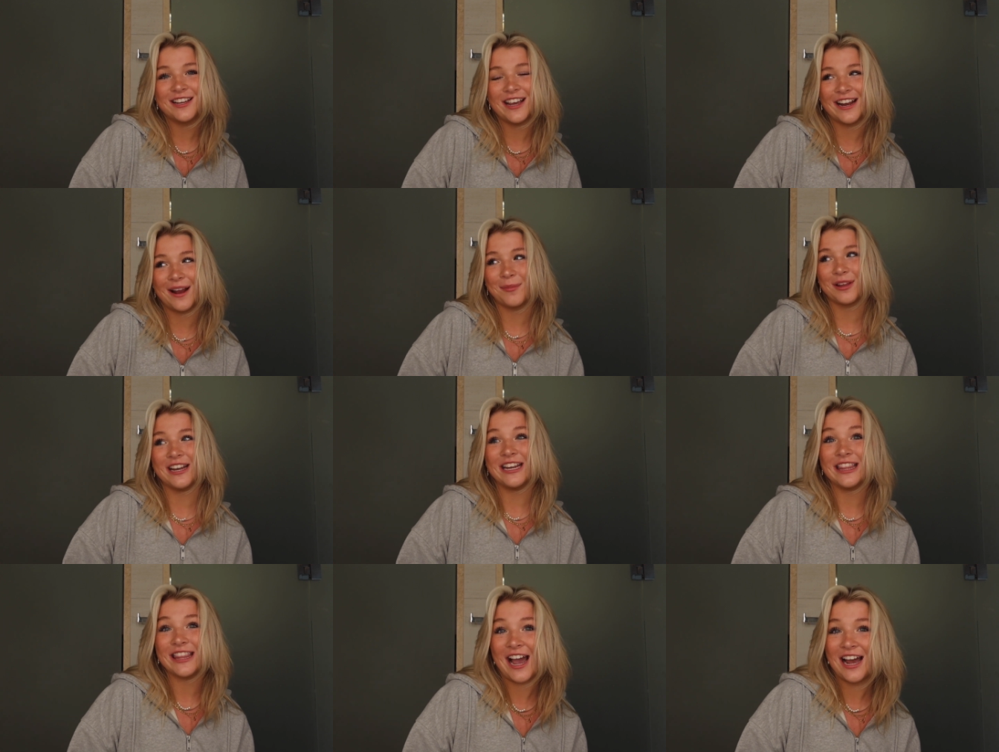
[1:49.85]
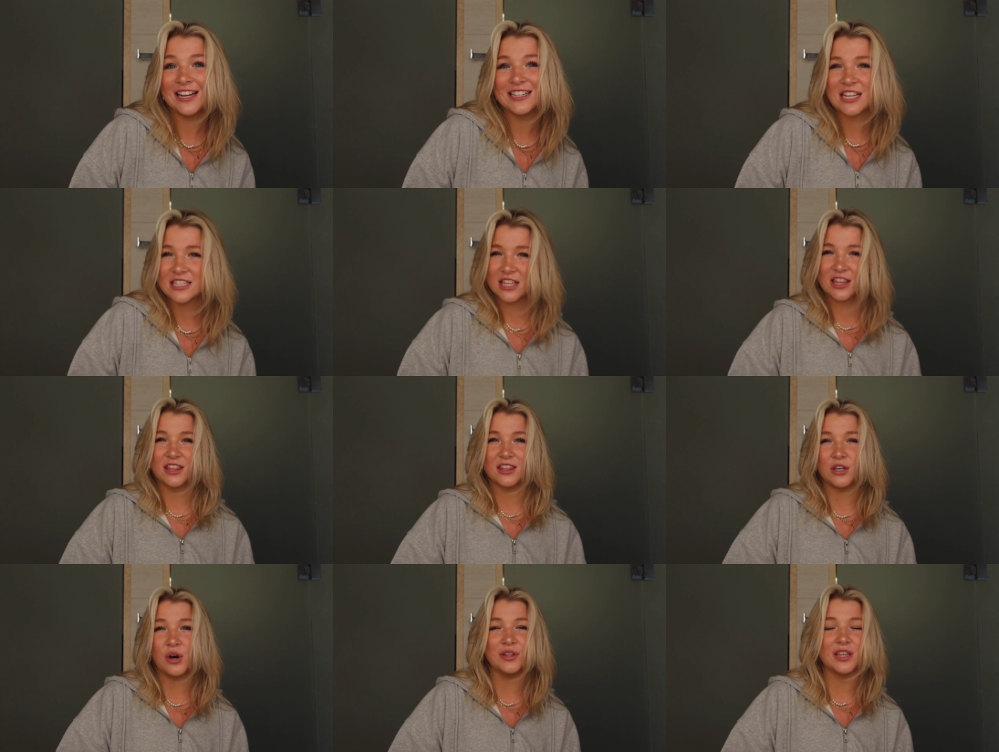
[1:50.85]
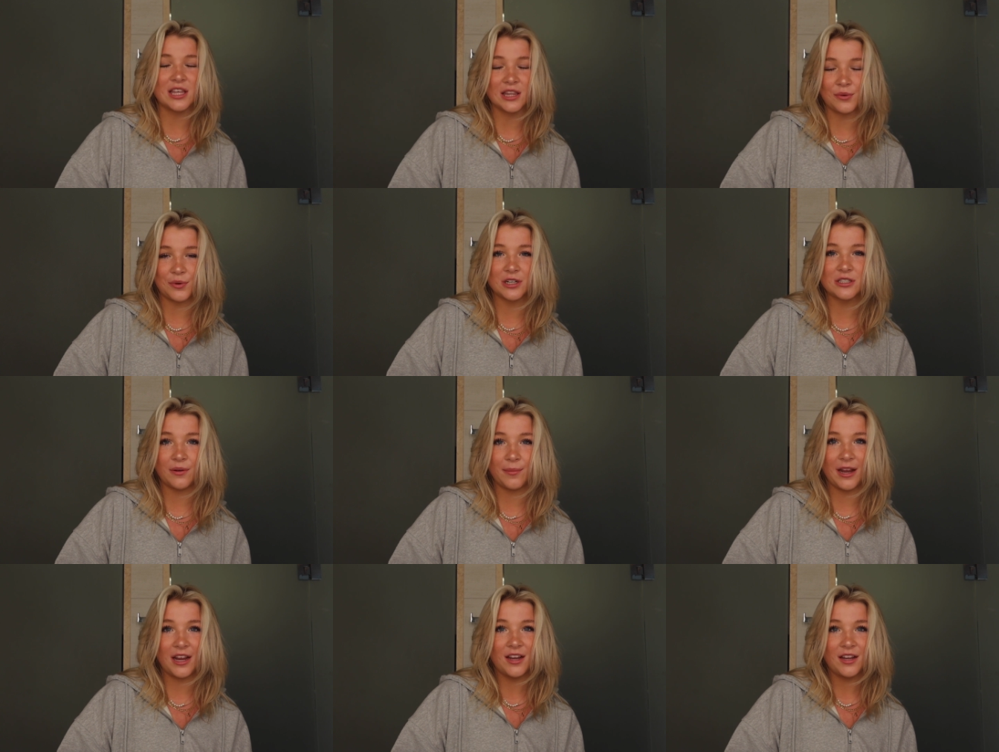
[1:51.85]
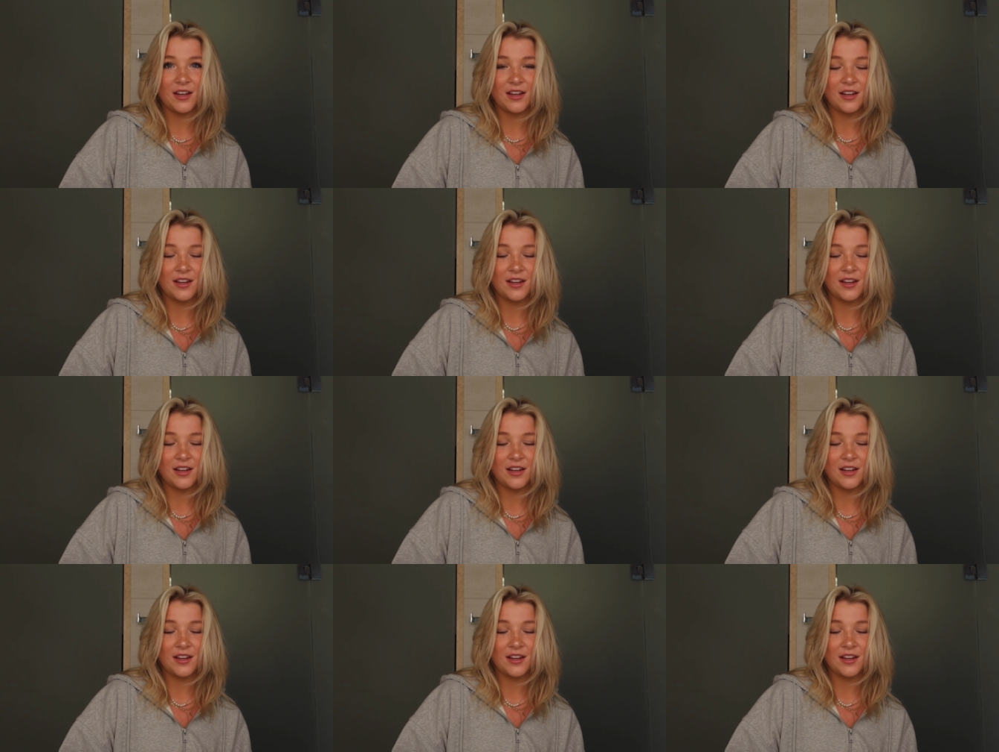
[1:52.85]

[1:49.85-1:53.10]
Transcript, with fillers: and I'm gonna need that because that's like the only thing that works for me.